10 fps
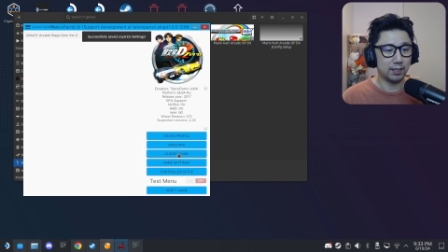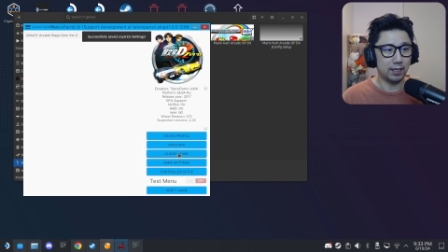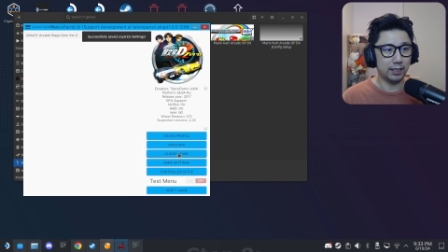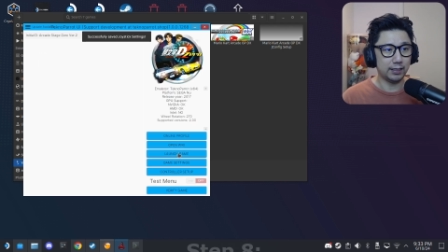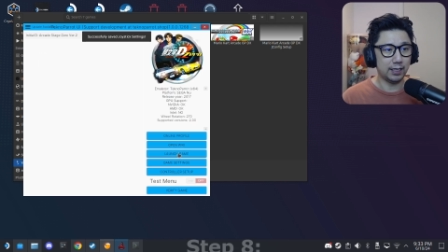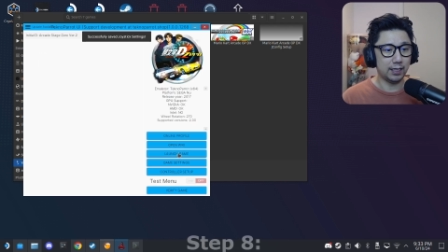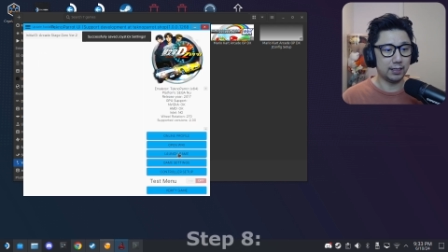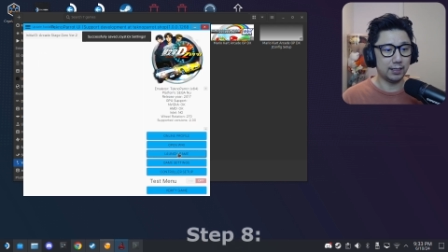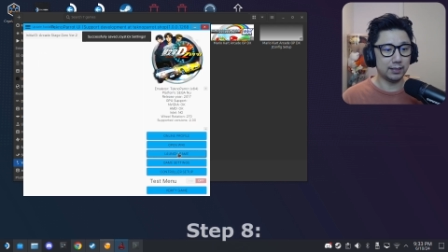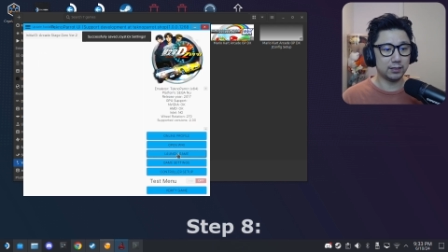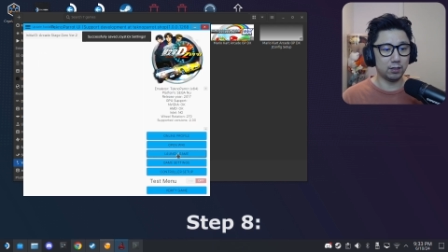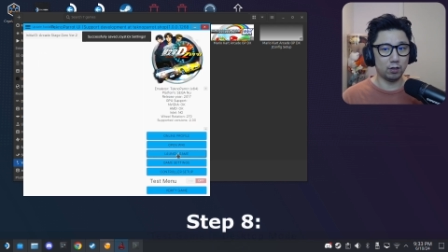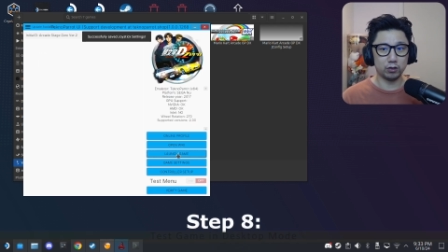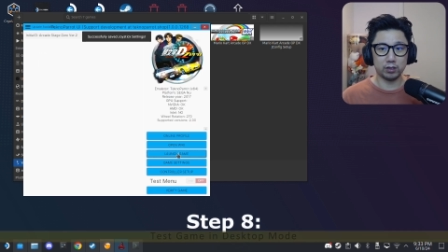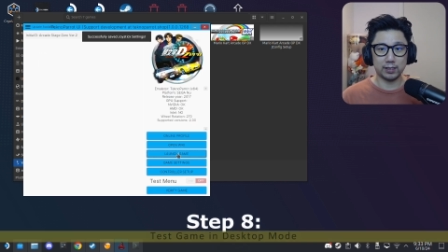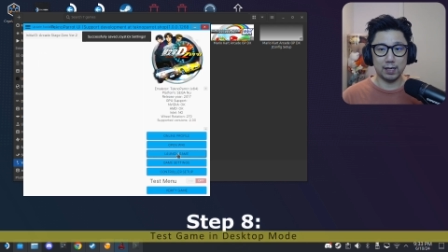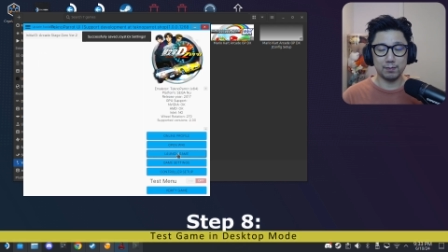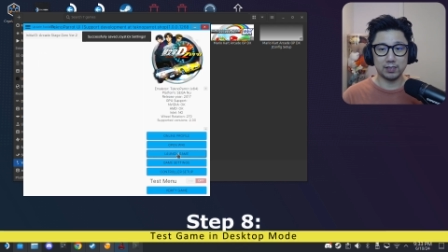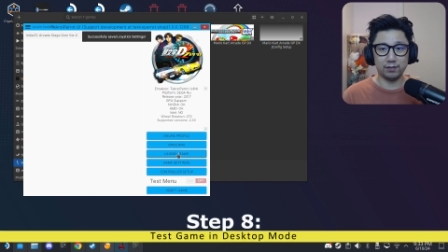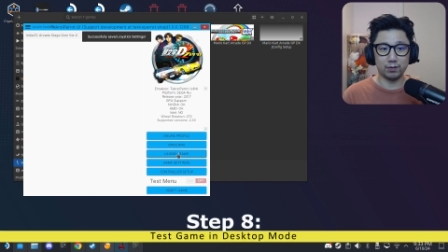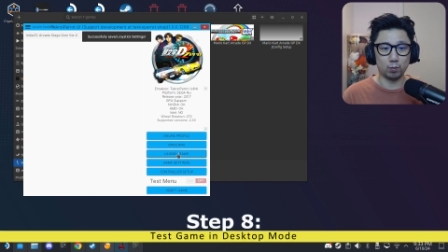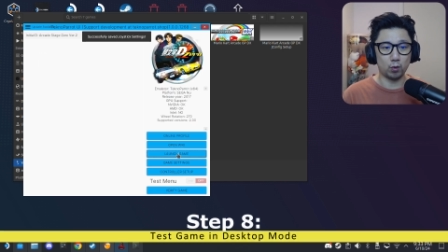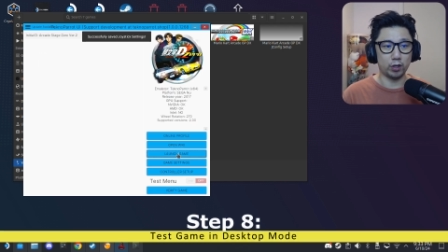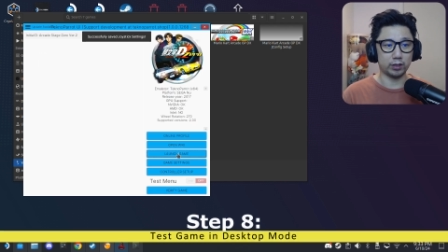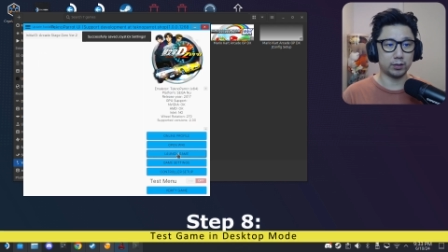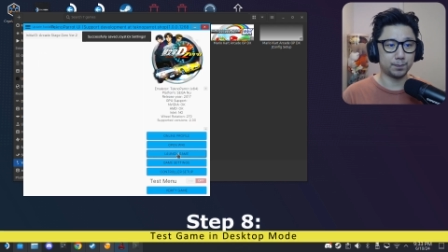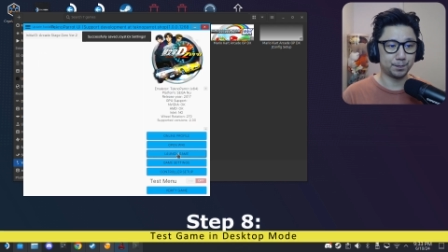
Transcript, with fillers: And then let's launch the game and see if it works.